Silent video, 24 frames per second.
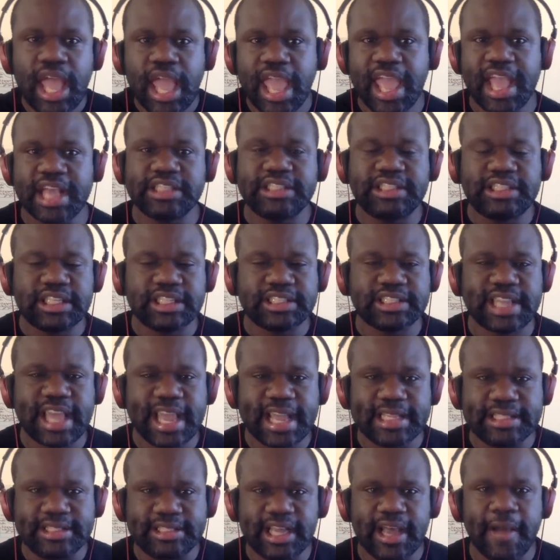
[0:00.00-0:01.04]
It's just
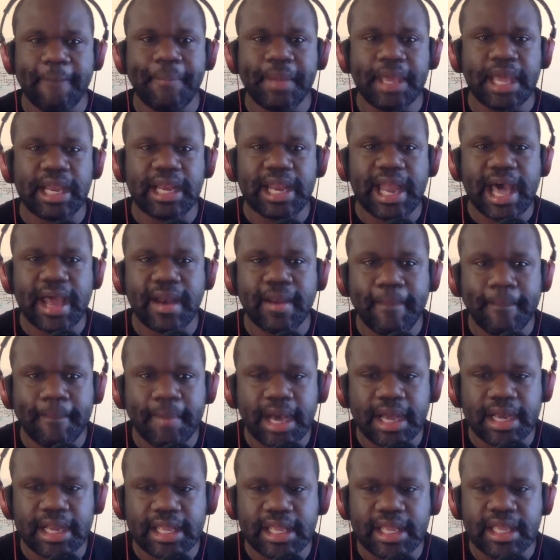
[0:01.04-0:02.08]
like dumping a lot of
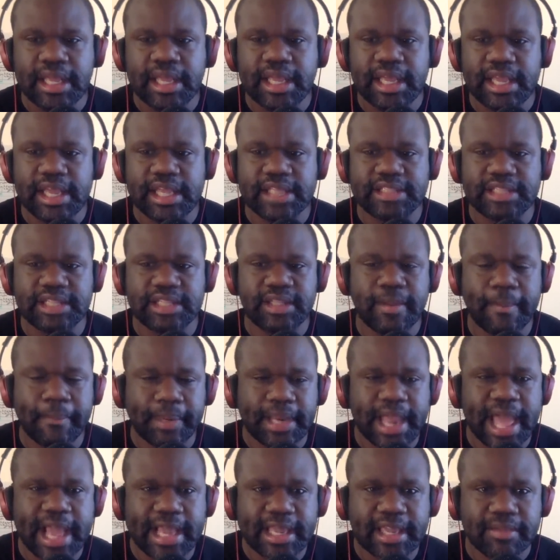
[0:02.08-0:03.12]
money into the
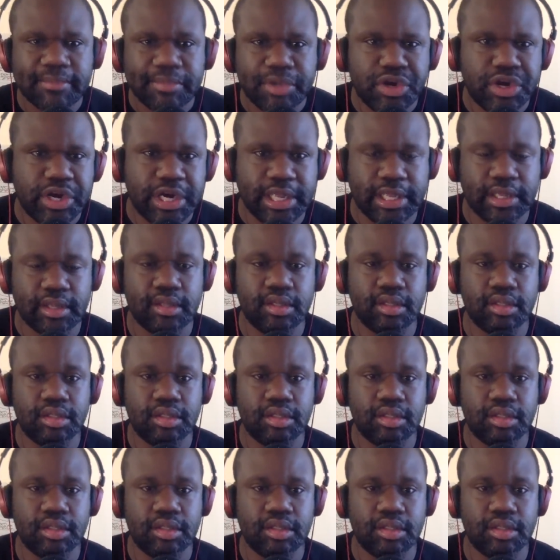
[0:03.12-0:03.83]
black community.